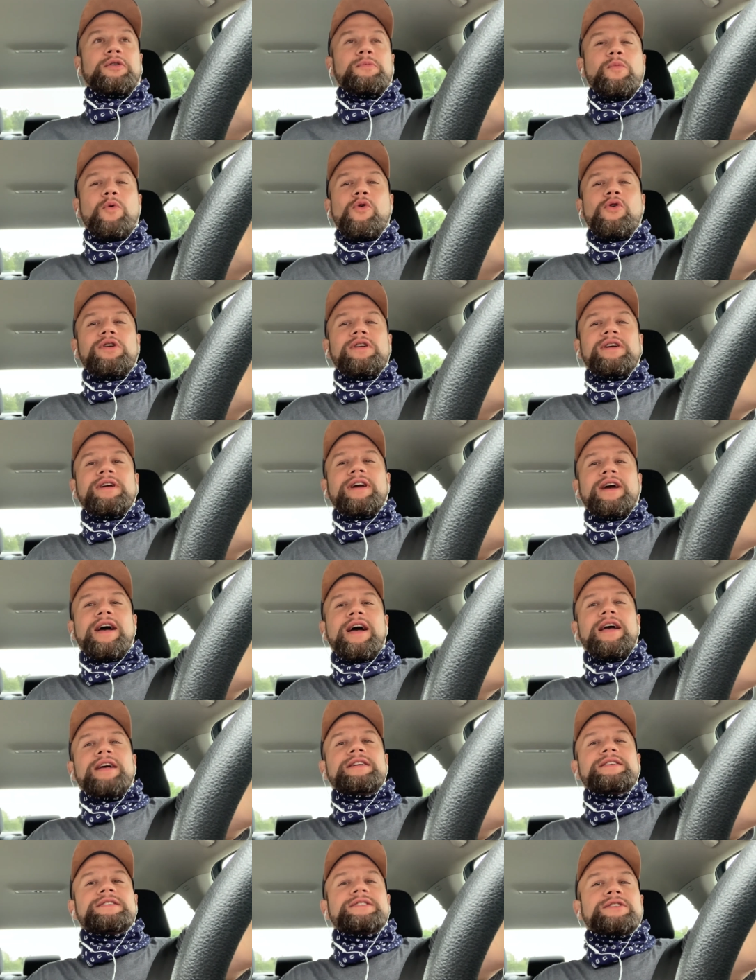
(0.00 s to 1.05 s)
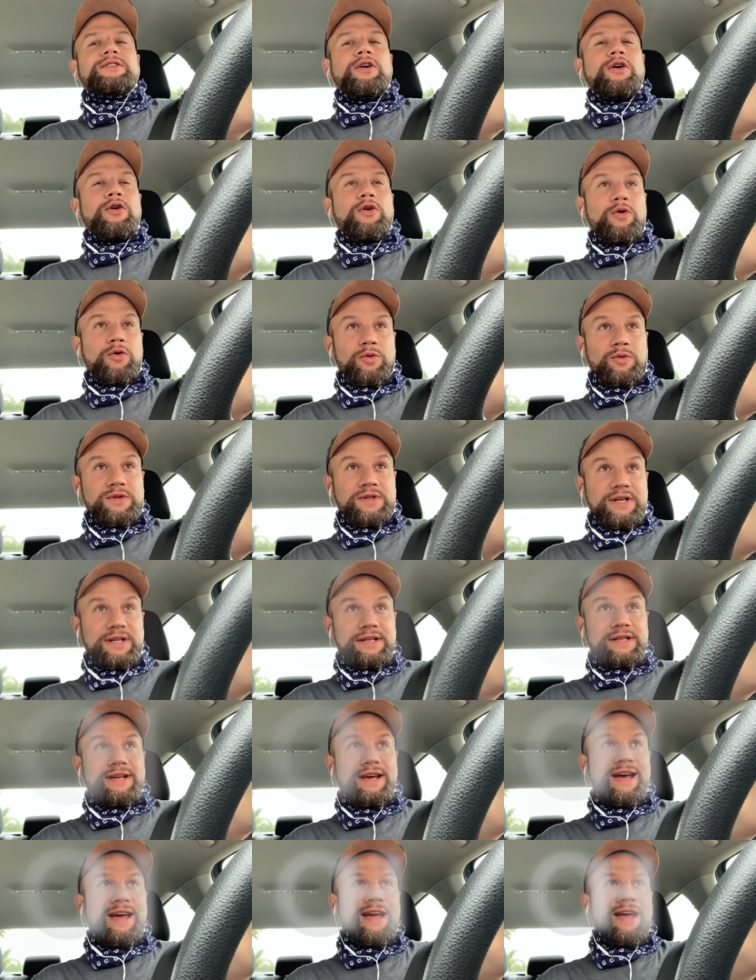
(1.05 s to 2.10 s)
morning guys so
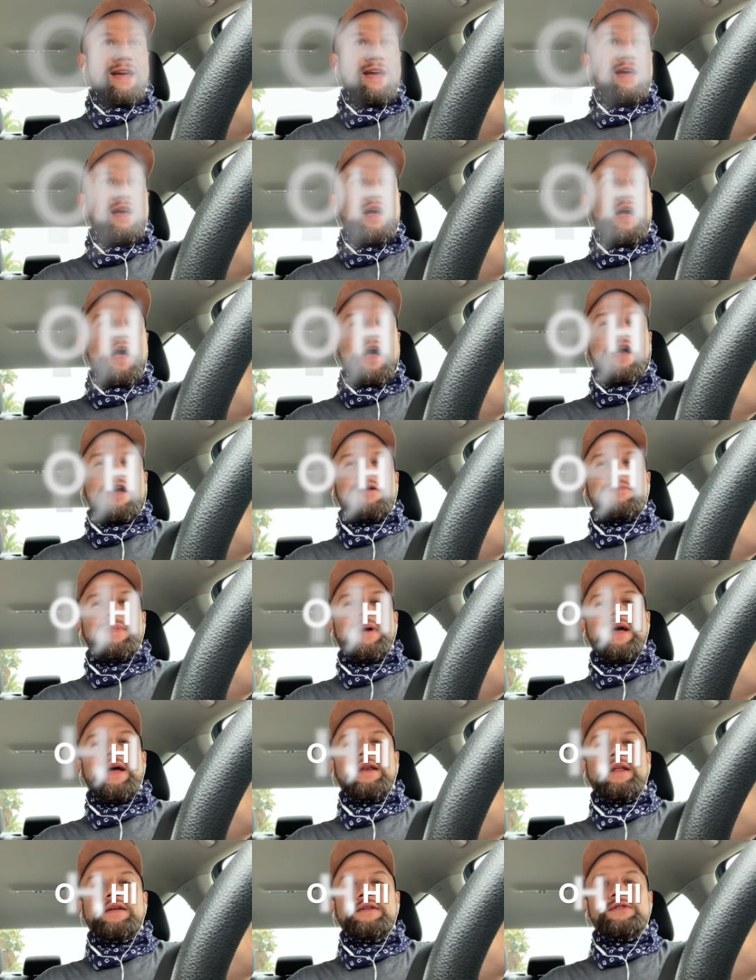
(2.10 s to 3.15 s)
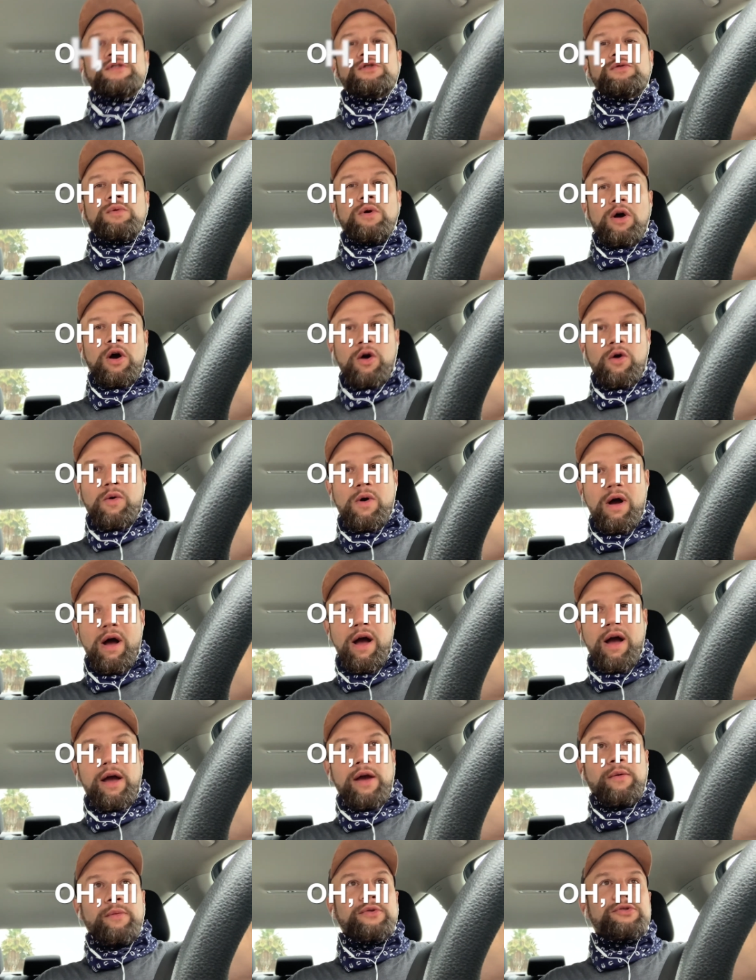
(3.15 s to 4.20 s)
today i am headed to
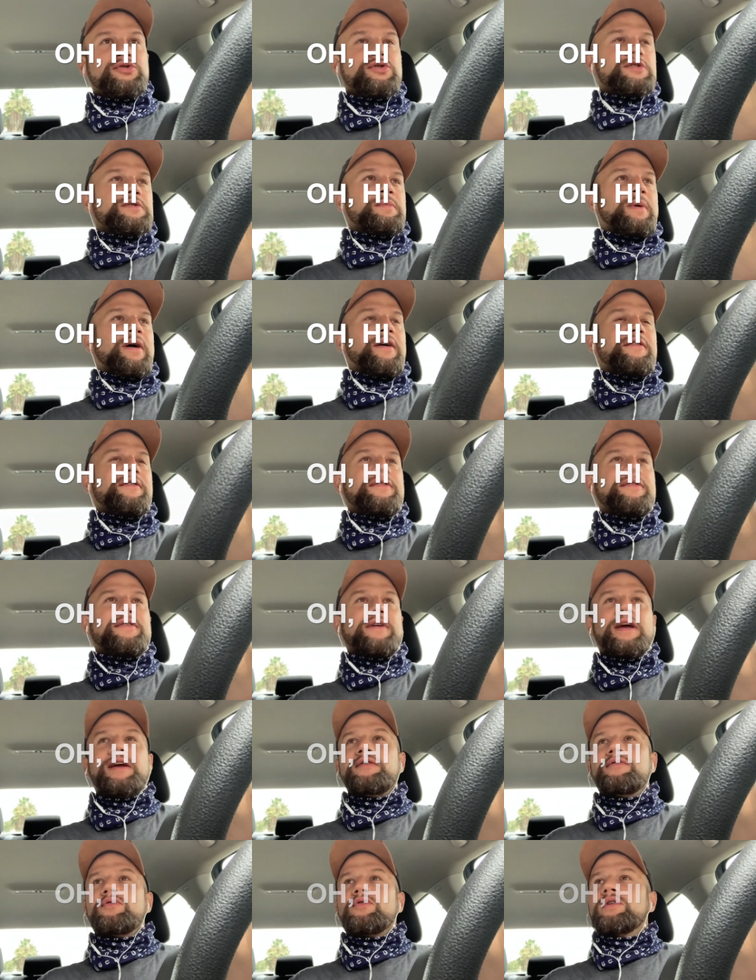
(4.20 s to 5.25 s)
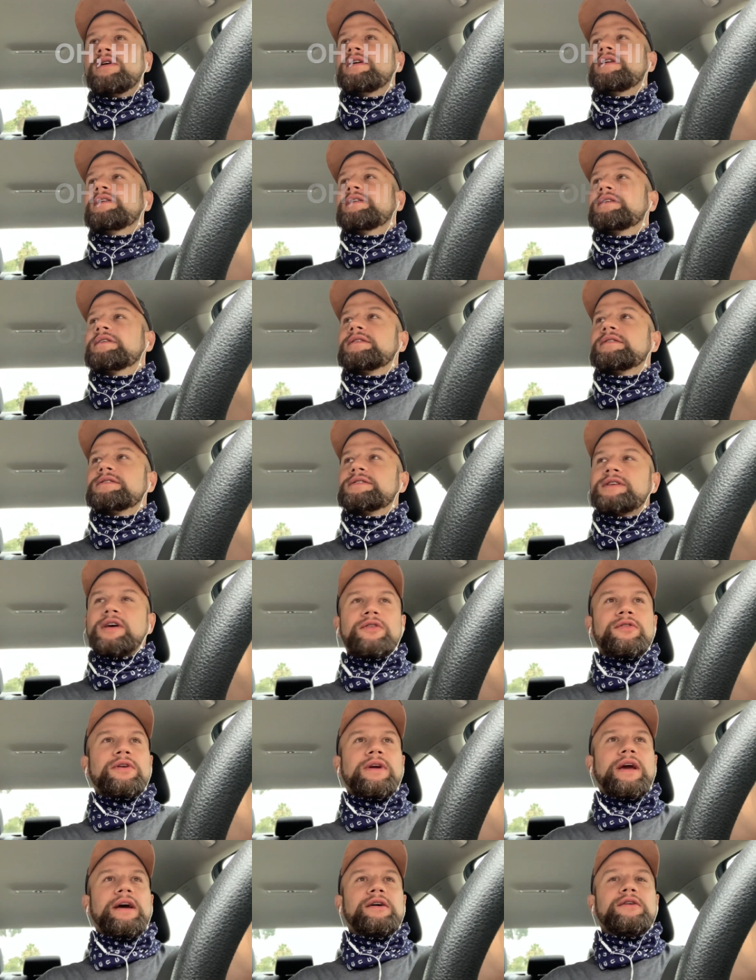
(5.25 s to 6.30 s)
ojai which is my favorite
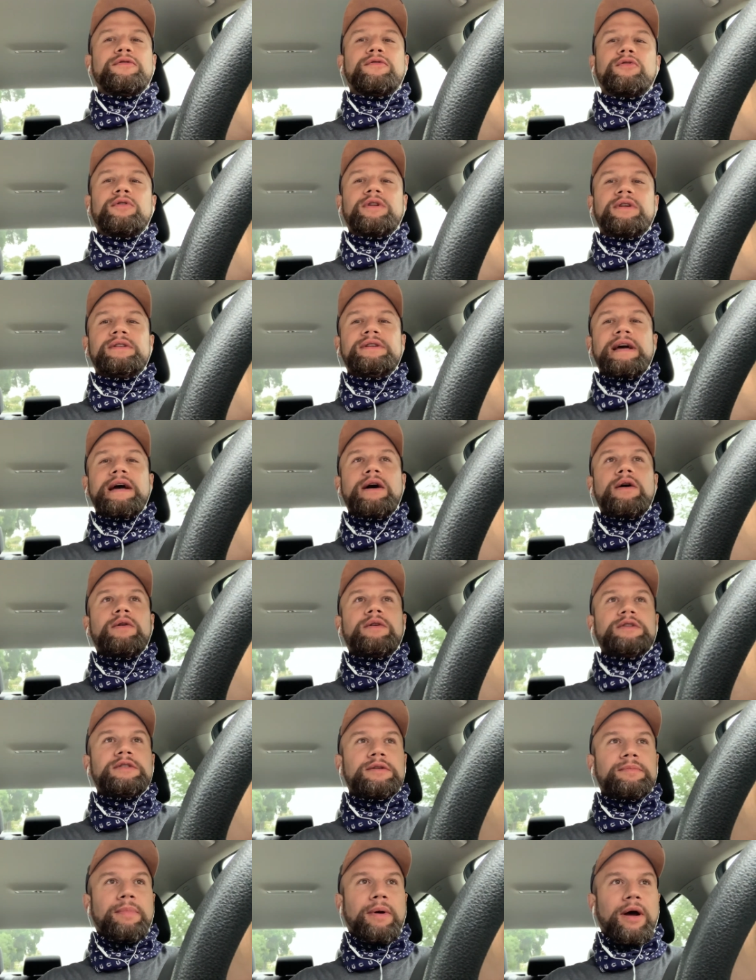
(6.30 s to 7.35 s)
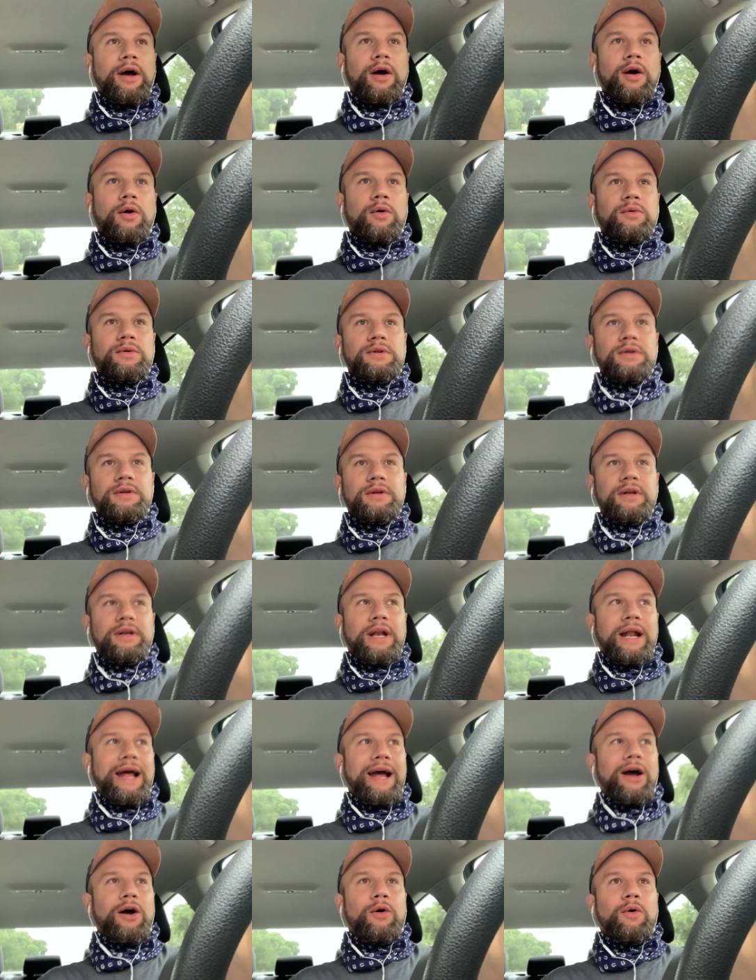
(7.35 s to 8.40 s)
southern california town it's about an
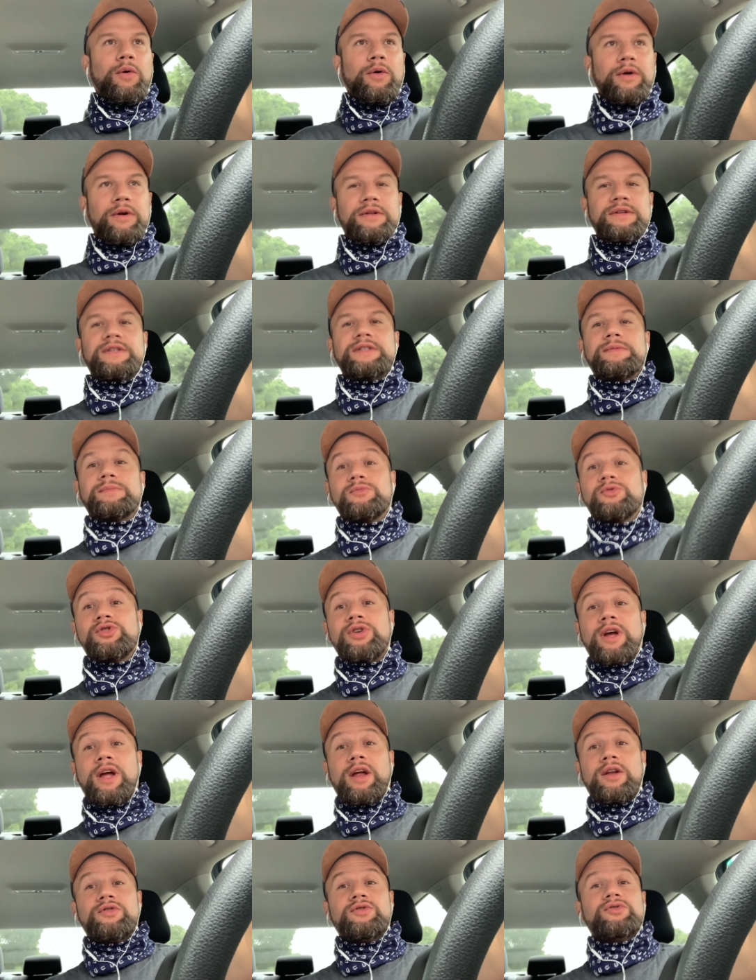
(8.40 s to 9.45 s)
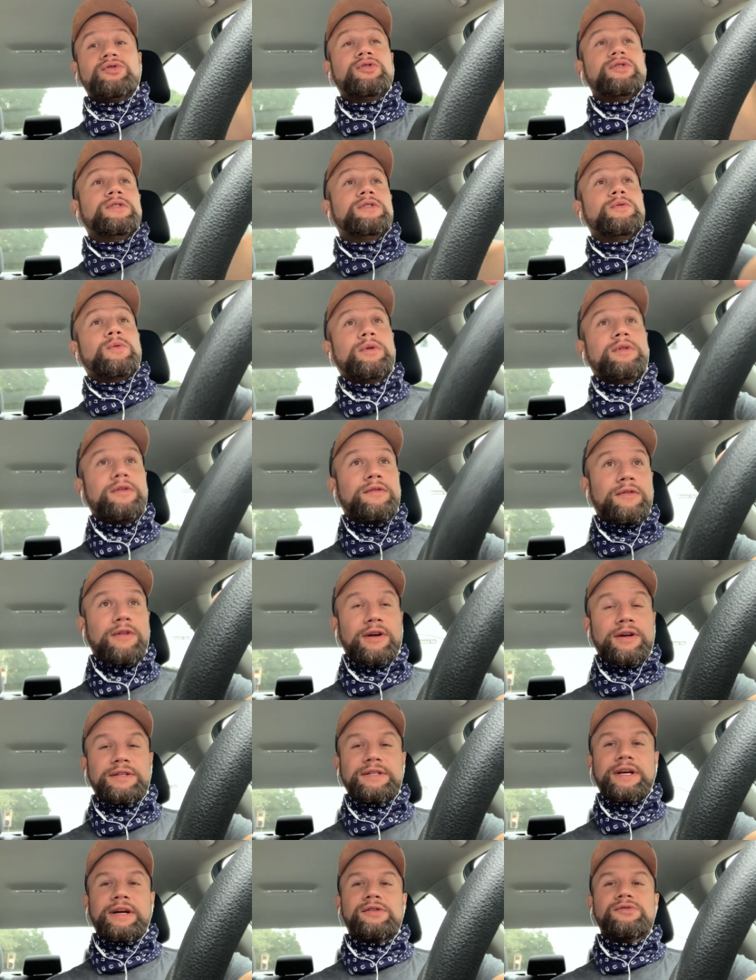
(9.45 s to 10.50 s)
hour and some change just north of
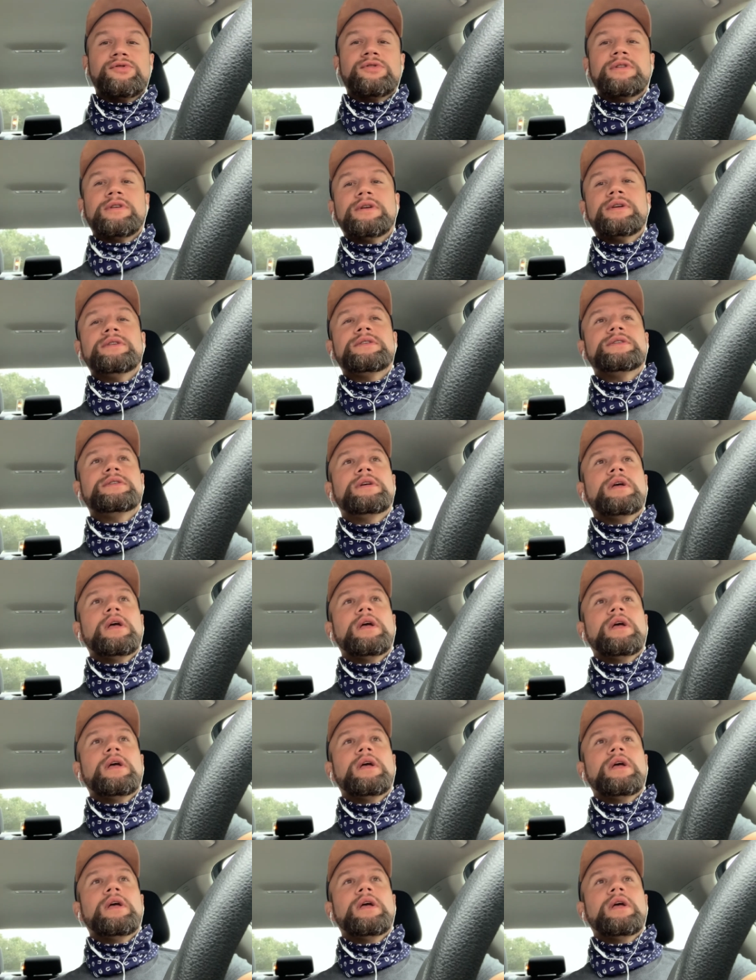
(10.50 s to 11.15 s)
los angeles